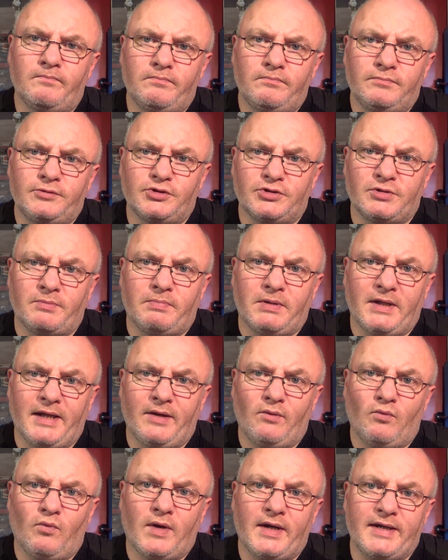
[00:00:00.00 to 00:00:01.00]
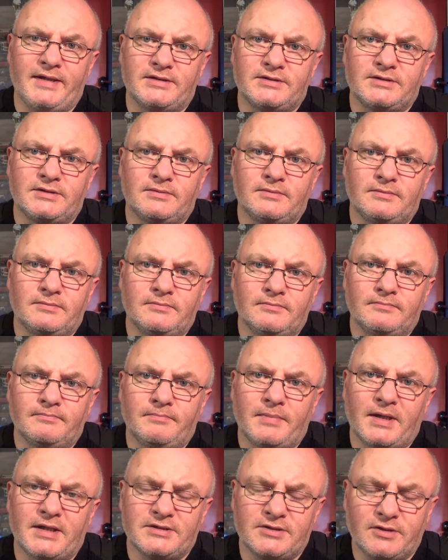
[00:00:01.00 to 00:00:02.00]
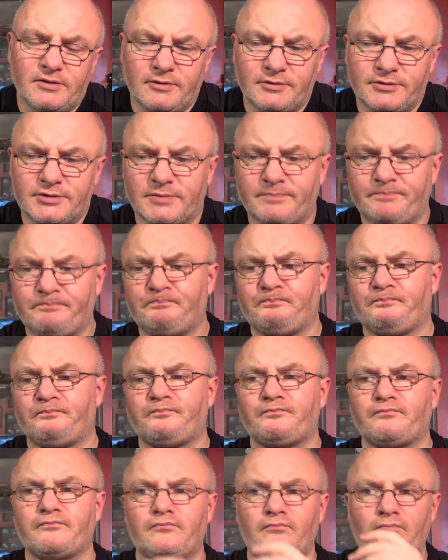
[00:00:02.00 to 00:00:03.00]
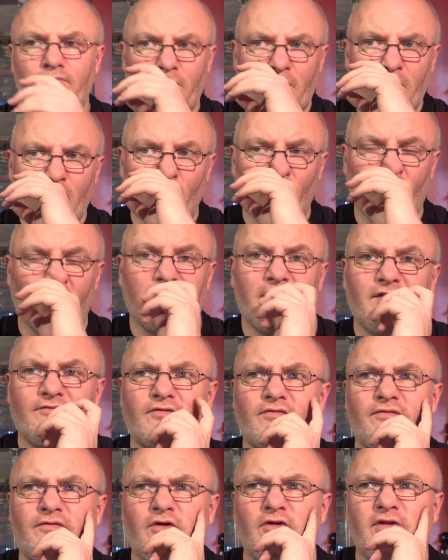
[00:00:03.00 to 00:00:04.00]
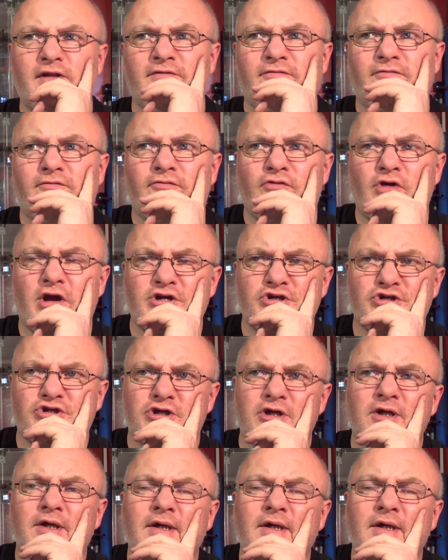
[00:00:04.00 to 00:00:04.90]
just a plain white base coat would give a fairly freshly